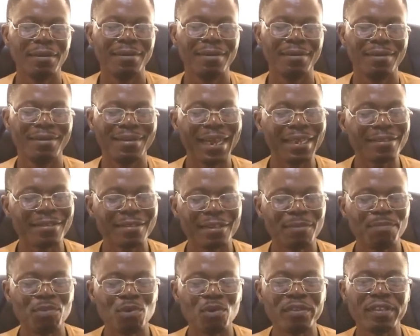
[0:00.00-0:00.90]
That is the
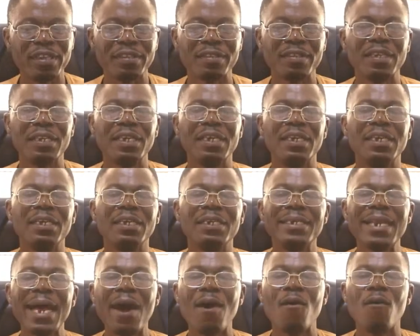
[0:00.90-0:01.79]
process.
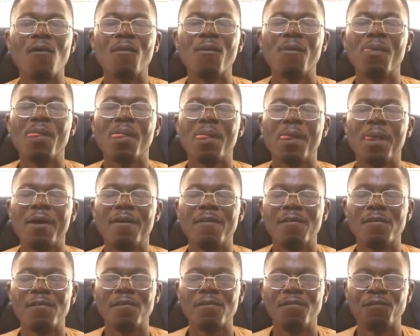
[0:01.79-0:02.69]
Now,
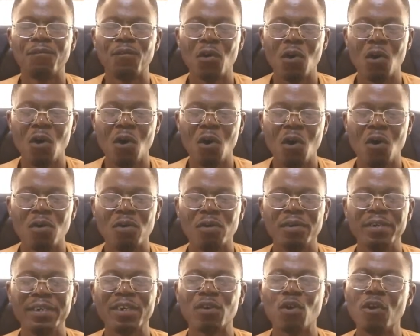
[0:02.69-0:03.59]
for
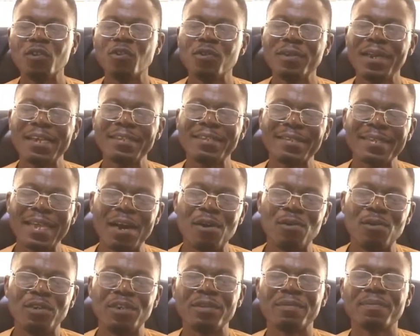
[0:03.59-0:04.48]
the consonant
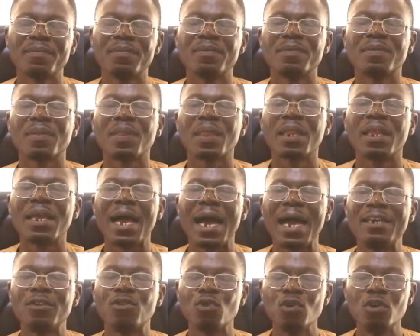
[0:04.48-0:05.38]
sound,
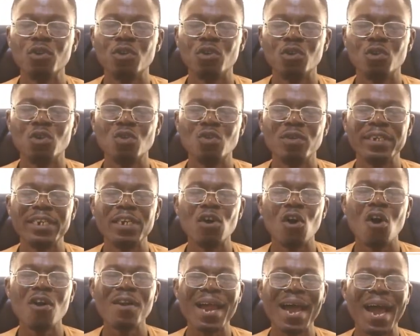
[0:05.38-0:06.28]
I told you they
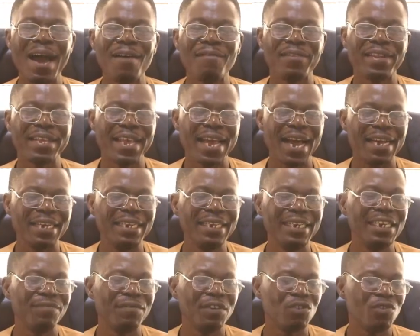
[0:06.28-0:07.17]
all have their
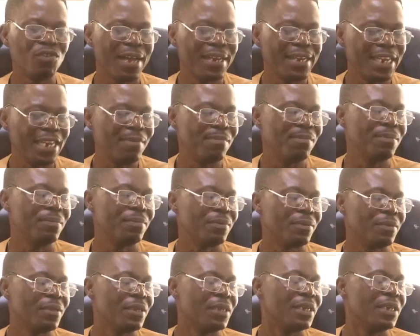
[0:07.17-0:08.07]
individual
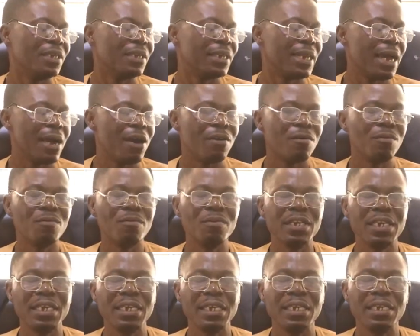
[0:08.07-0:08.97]
names. Now,
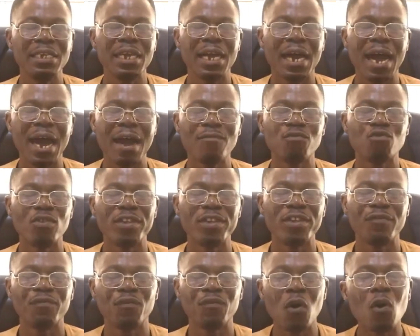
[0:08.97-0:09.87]
we have
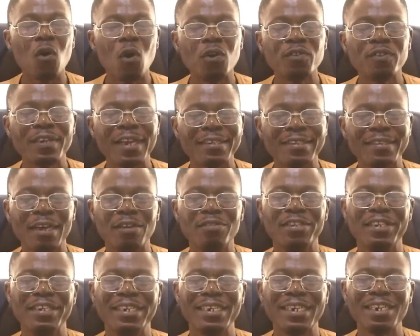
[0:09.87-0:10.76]
24 consonant sounds
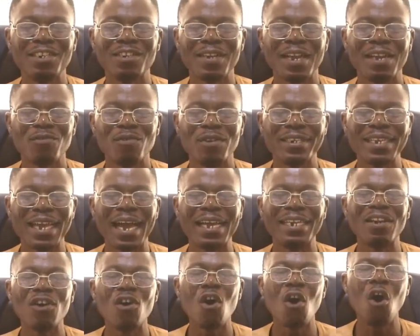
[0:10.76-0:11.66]
in the English language,
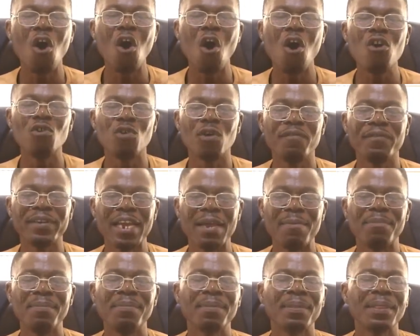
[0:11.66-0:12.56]
and all of
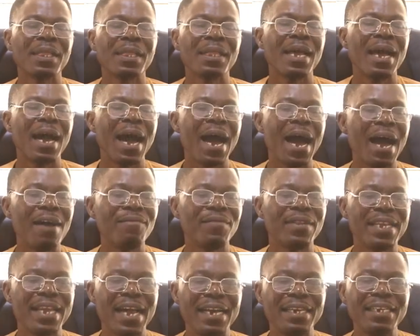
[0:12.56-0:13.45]
them have
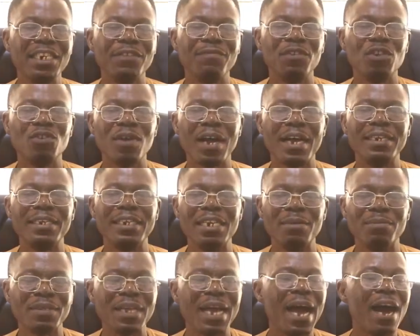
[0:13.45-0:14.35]
their individual
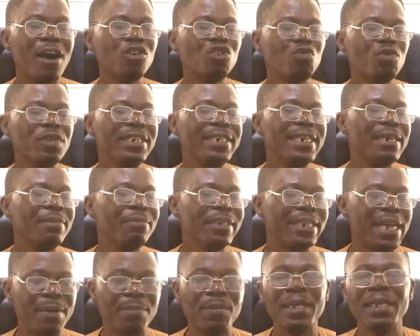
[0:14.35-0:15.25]
names. How do we name
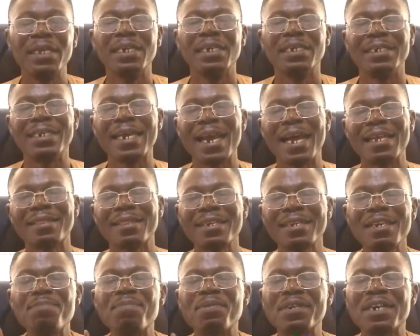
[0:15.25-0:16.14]
them? There are
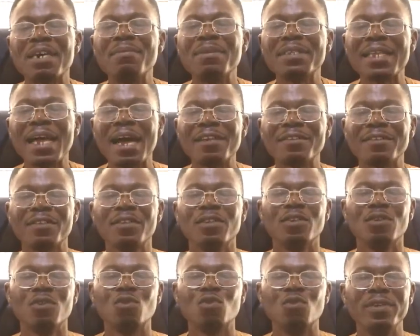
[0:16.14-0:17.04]
three parameters
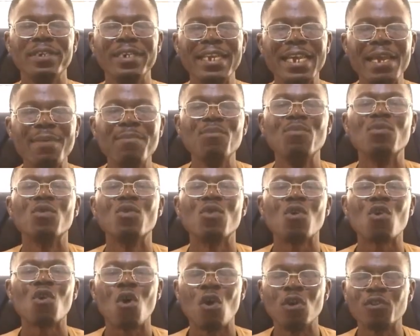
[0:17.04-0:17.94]
to name
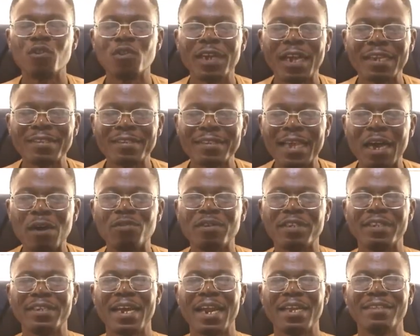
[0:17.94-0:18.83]
consonant sounds.
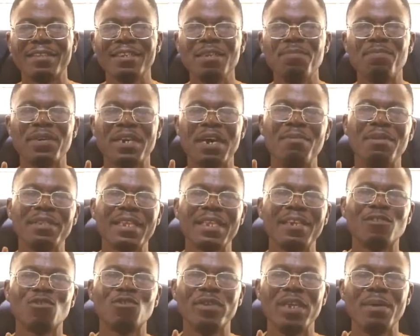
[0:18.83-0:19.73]
There are three
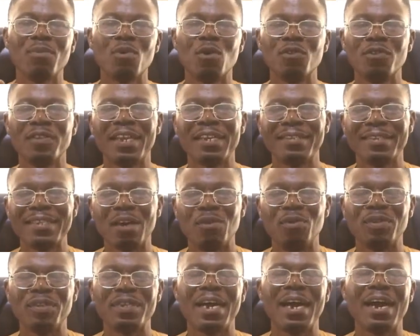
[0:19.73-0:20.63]
parameters to name consonant
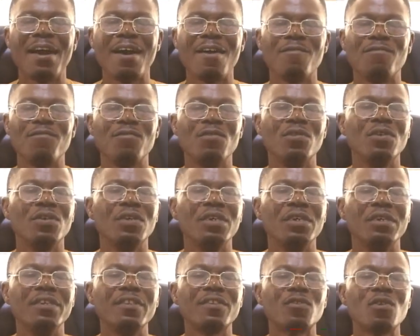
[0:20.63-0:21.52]
sounds. I've
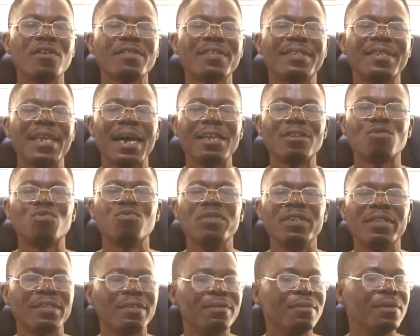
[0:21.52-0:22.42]
discussed that
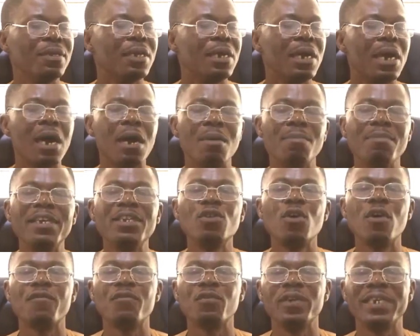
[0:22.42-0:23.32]
with many
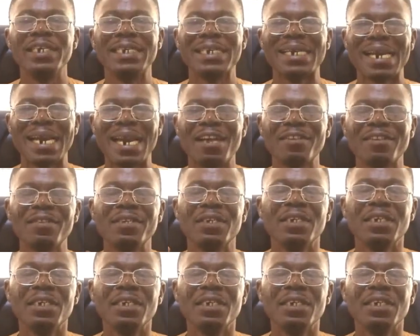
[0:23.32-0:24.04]
of you in class.